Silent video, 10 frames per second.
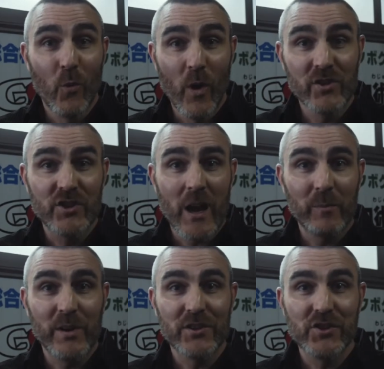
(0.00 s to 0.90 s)
the one
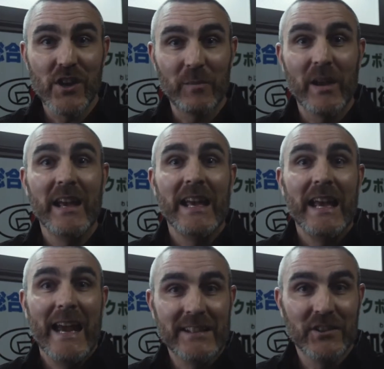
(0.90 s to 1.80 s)
championship
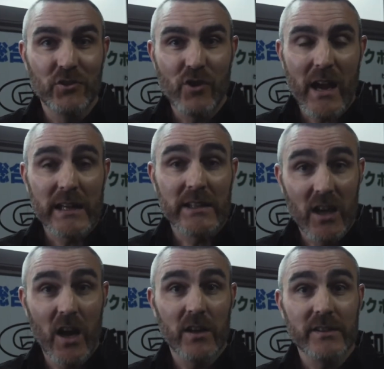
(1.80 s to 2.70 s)
Enter the Dragon
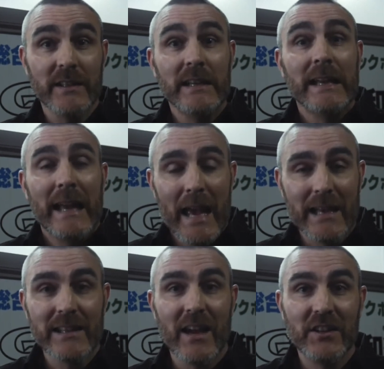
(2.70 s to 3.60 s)
card,
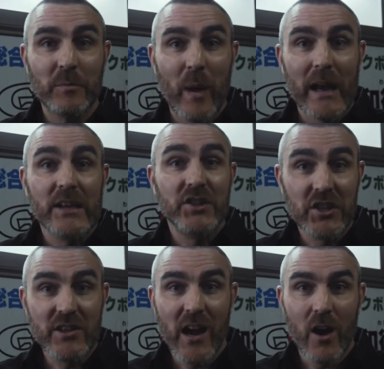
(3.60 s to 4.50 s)
headlined by
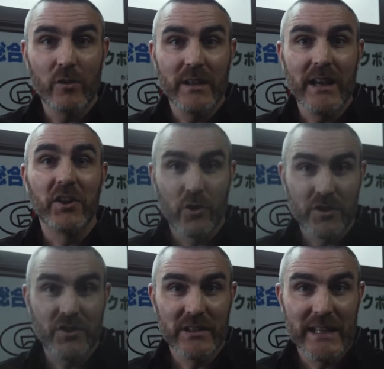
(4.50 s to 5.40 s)
Shinya Aoki and
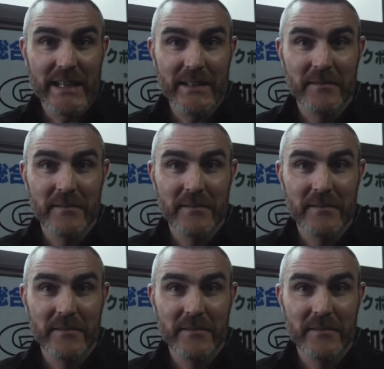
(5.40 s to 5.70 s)
Christian Lee.